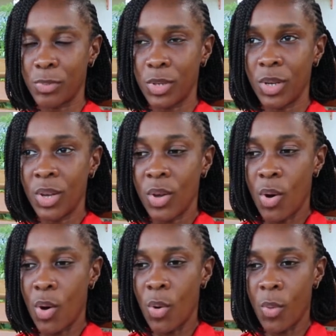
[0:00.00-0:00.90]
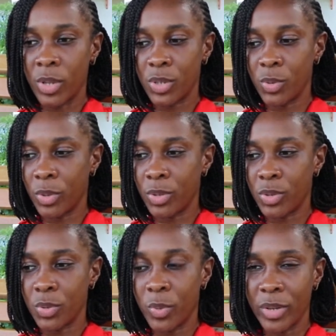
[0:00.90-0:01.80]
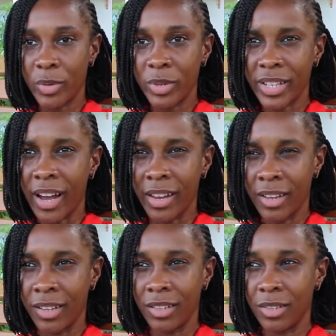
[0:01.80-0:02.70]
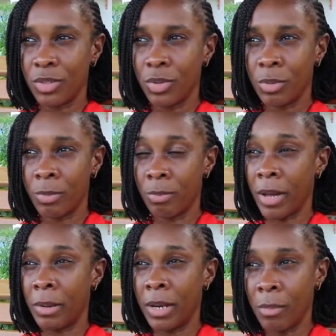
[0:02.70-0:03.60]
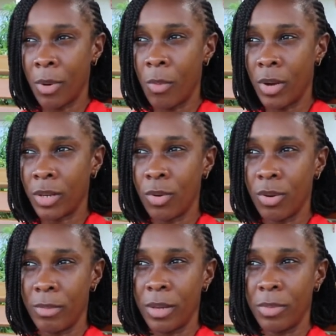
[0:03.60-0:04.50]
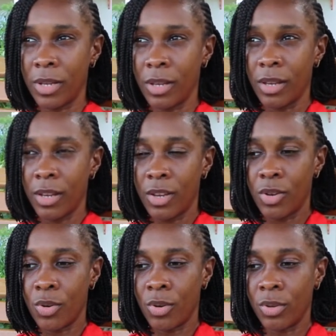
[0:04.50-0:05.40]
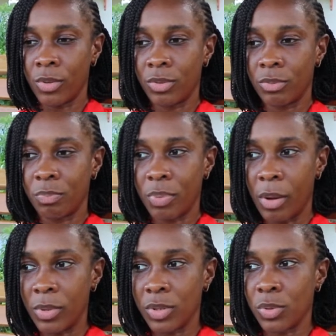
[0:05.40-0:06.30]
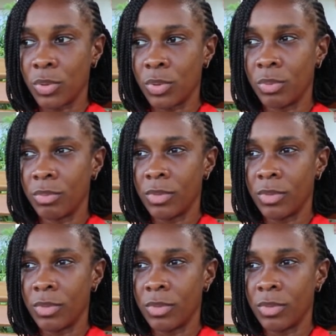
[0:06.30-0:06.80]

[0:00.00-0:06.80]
me, oh, what do you want to do when you retire? You know, my number one goal maybe, you know, probably to